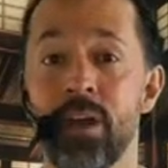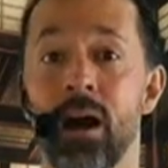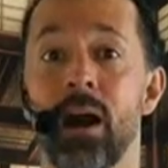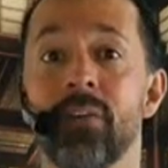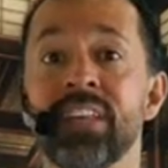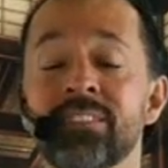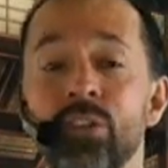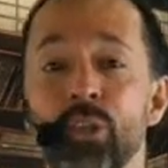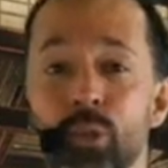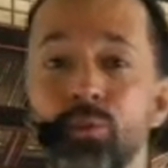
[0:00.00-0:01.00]
This is our
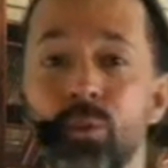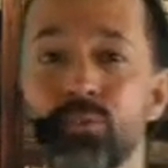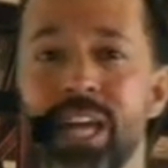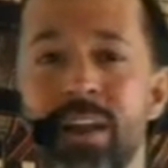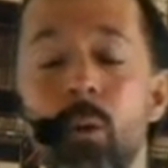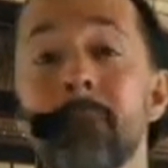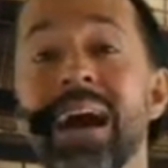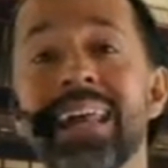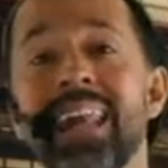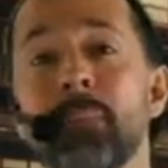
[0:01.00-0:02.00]
YouTube channel. My
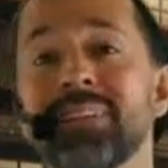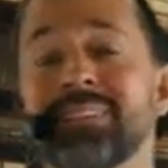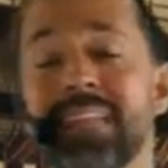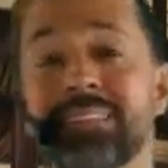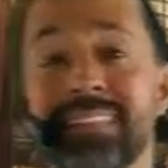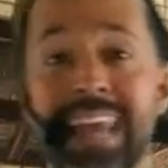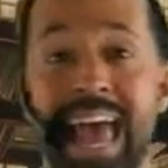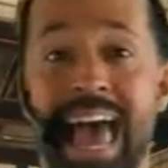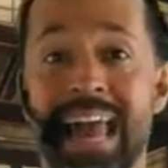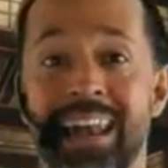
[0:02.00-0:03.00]
name is Sensei
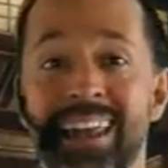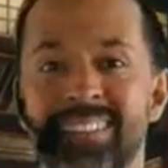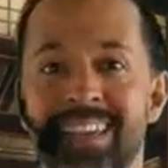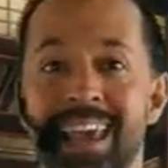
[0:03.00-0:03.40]
Alex,